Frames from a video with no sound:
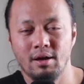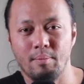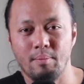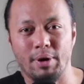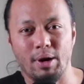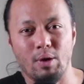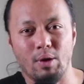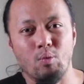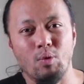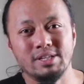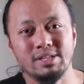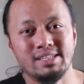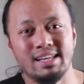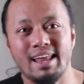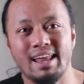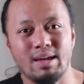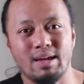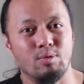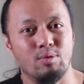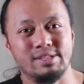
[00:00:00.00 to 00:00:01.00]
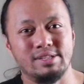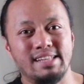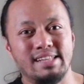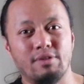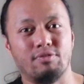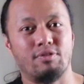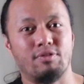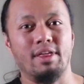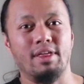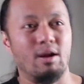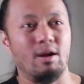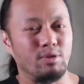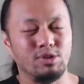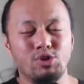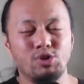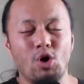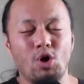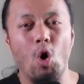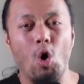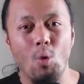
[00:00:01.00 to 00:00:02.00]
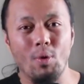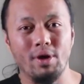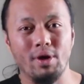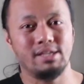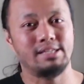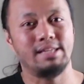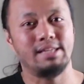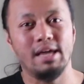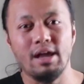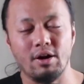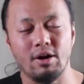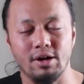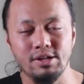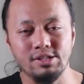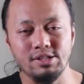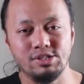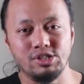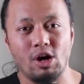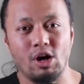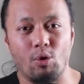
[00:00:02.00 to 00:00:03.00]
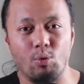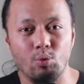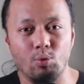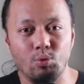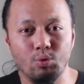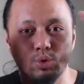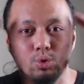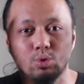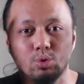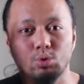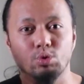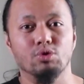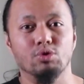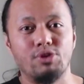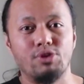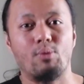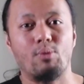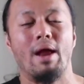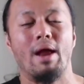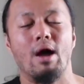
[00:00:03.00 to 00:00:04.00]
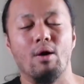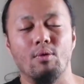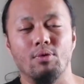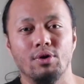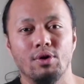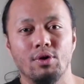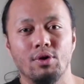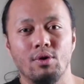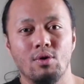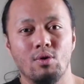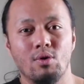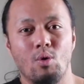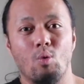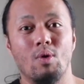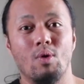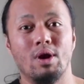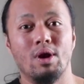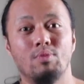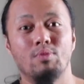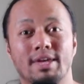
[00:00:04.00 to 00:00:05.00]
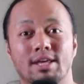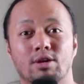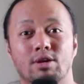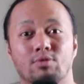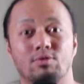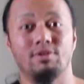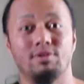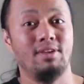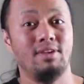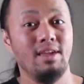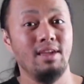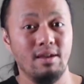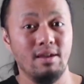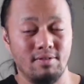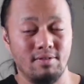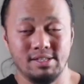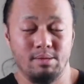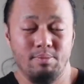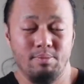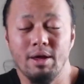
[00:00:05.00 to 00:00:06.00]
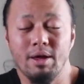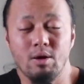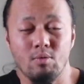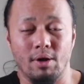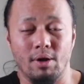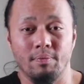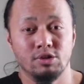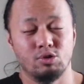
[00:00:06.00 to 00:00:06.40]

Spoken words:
But it wasn't like it was never there. It was always there. It's just our rules around when we can receive is the big one.